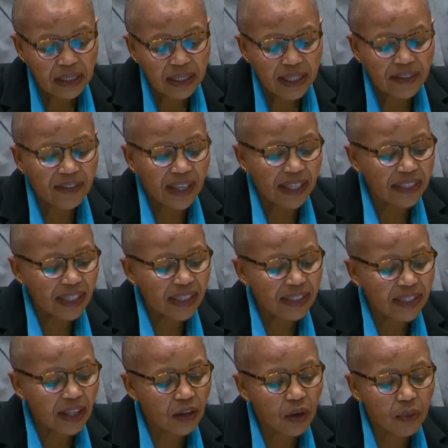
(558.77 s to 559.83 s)
If the
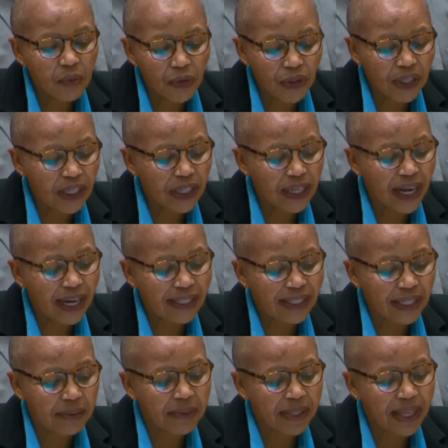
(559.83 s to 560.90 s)
international community
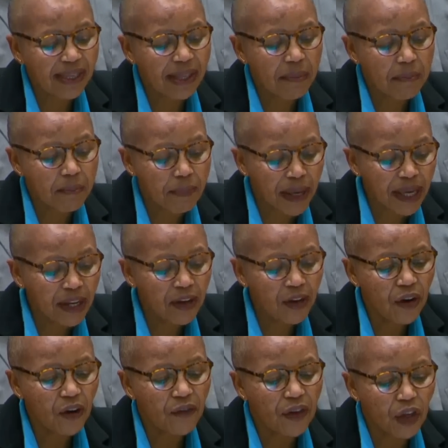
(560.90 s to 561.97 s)
accepts that the ban
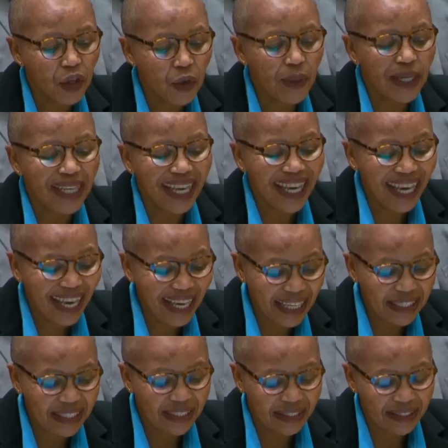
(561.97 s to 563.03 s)
of a UN
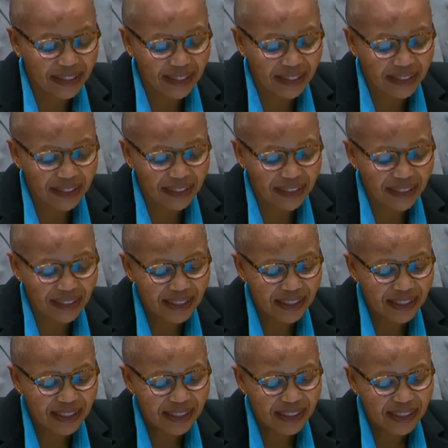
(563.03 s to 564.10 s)
agency,
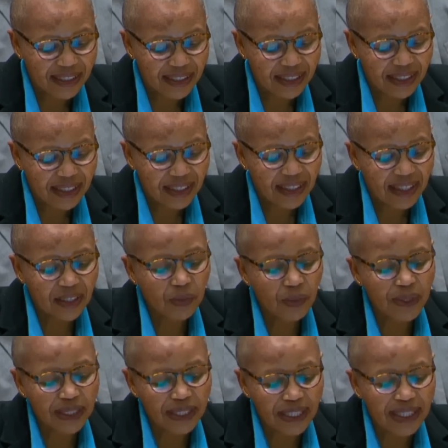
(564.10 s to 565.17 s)
this
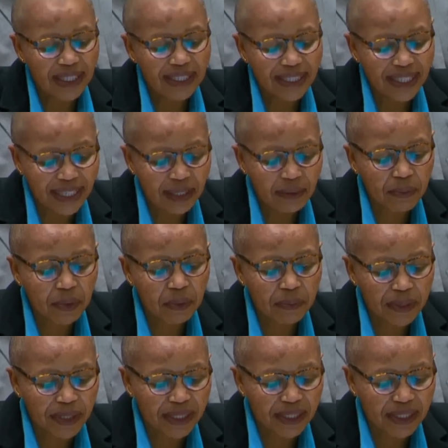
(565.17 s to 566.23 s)
will set a terrible
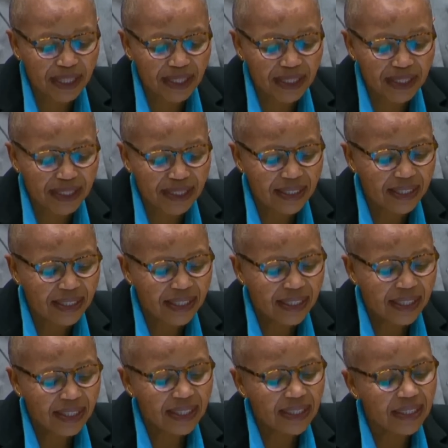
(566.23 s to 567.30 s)
precedent,
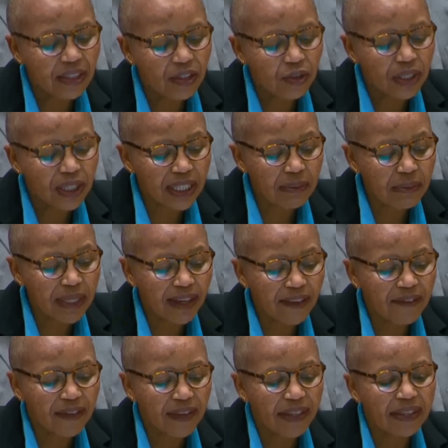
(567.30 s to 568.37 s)
leading to similar
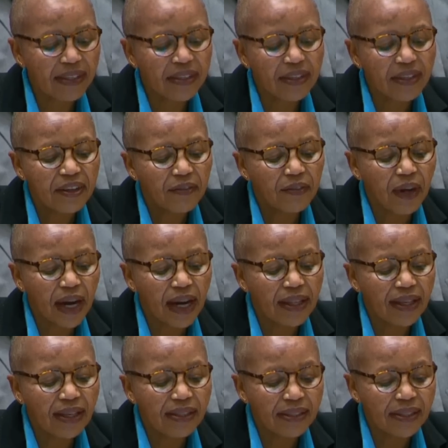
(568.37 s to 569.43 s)
fate for
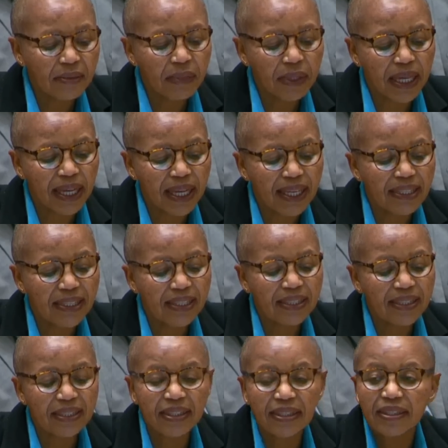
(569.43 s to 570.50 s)
other similar
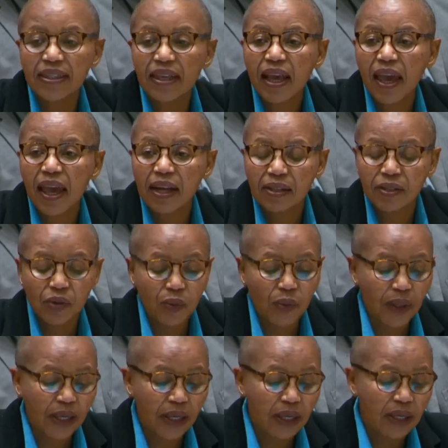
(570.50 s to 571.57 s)
agencies
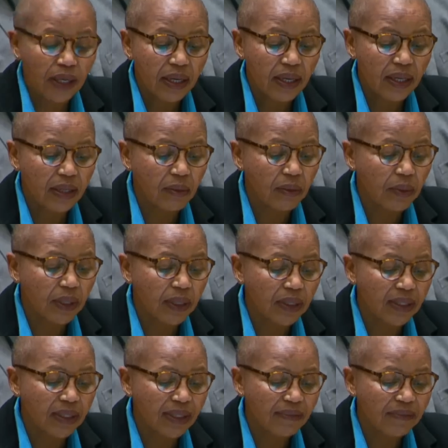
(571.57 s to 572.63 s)
elsewhere in the world.